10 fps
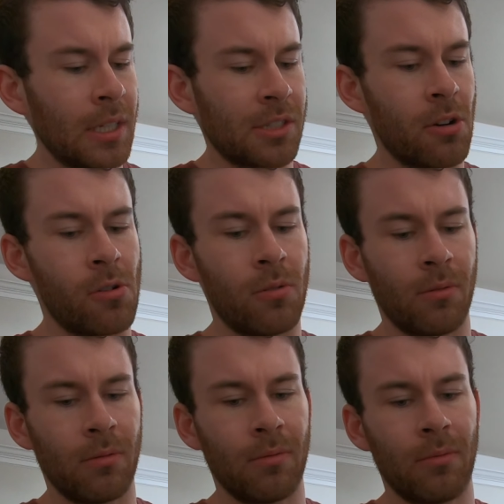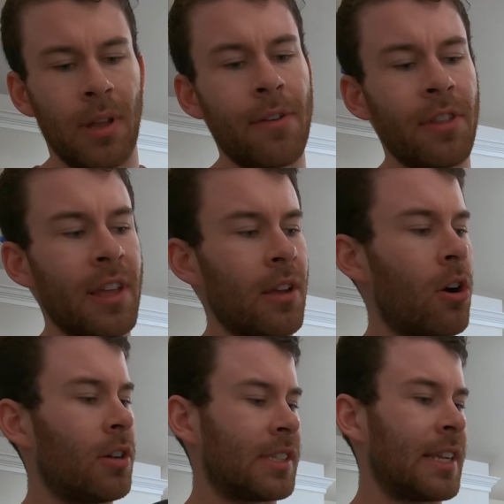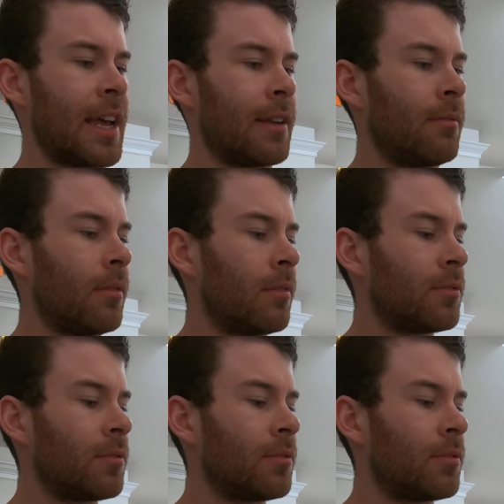So everything all said,